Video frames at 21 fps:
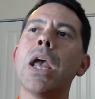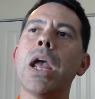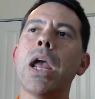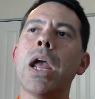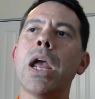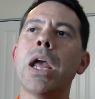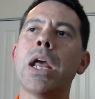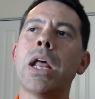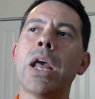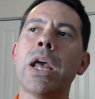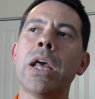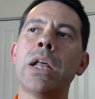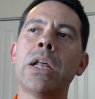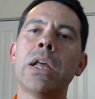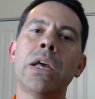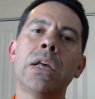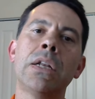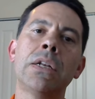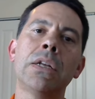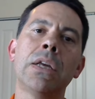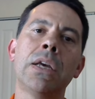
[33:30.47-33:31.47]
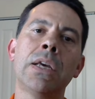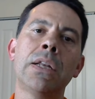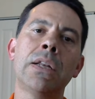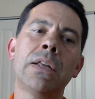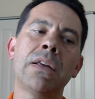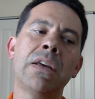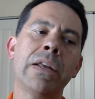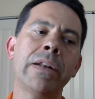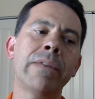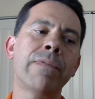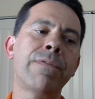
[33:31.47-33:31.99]
And, and, and,
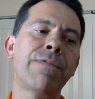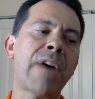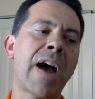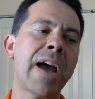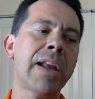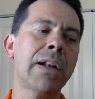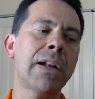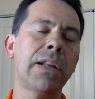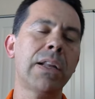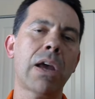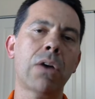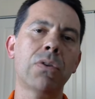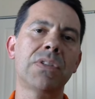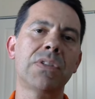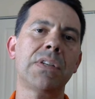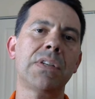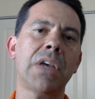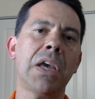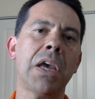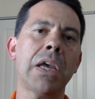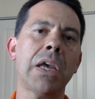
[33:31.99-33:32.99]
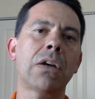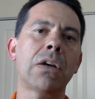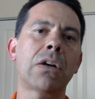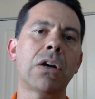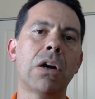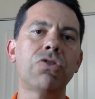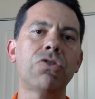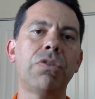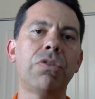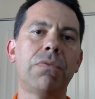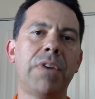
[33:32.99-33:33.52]
and finally, I would say
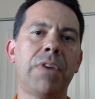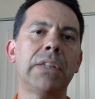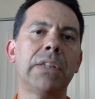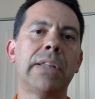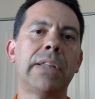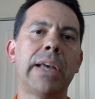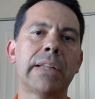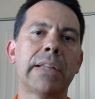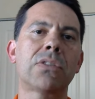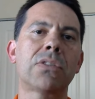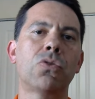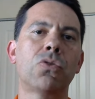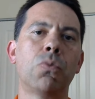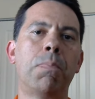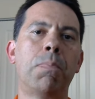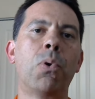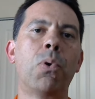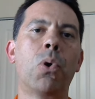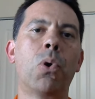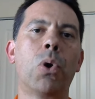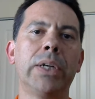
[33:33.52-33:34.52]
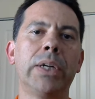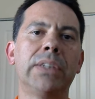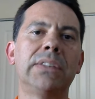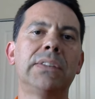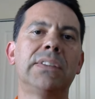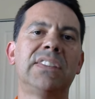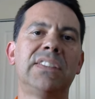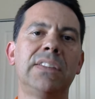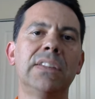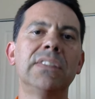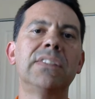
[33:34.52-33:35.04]
cultivate that support
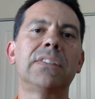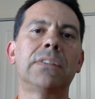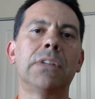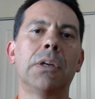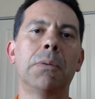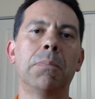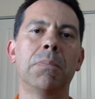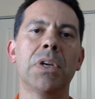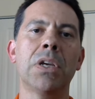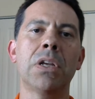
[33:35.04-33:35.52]
system.